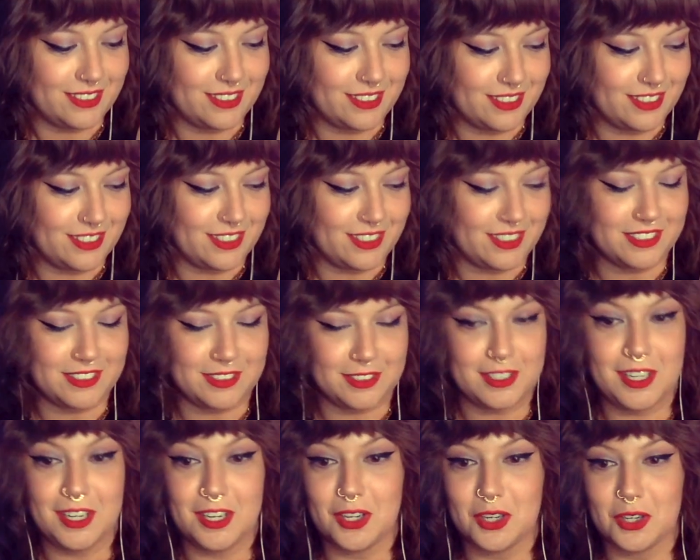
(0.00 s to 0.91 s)
his
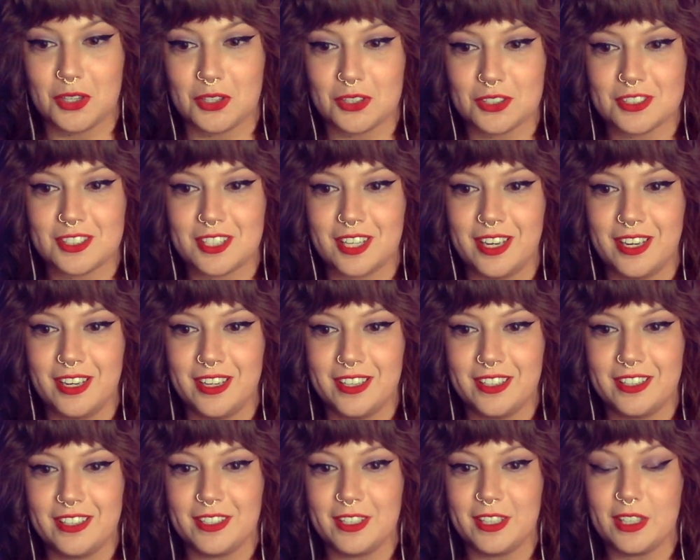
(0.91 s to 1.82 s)
years
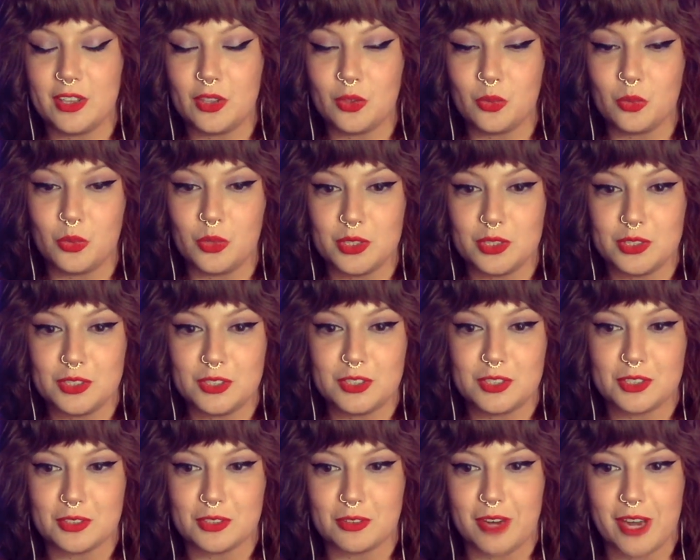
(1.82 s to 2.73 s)
in the woods
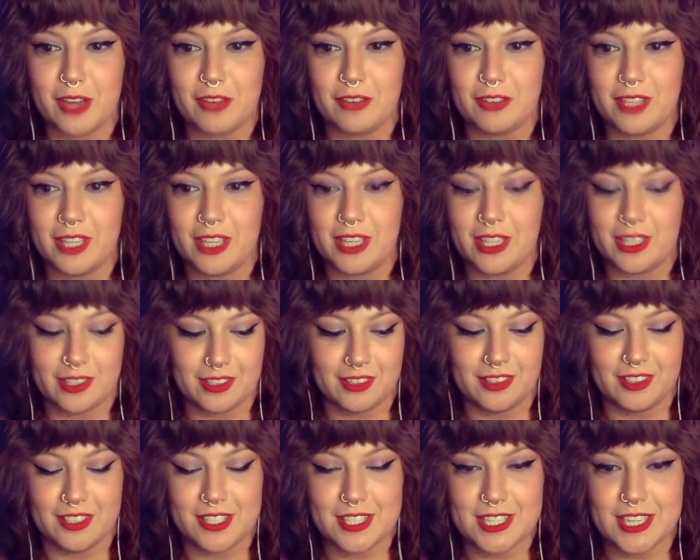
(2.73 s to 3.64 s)
surrounding
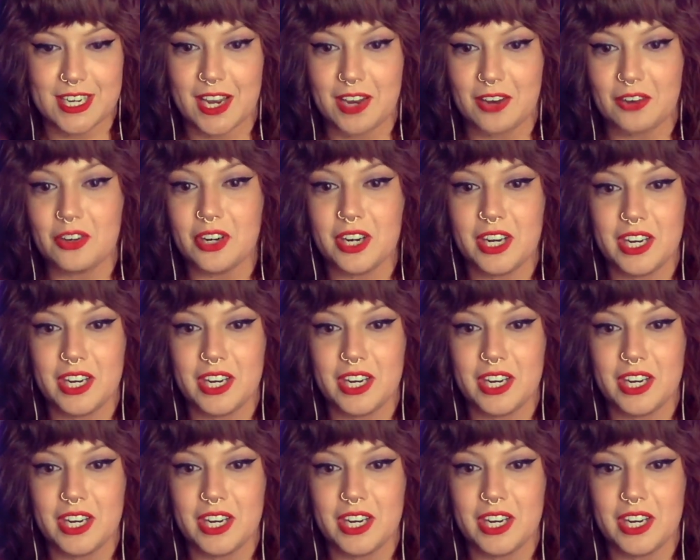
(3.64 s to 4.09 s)
the dairy.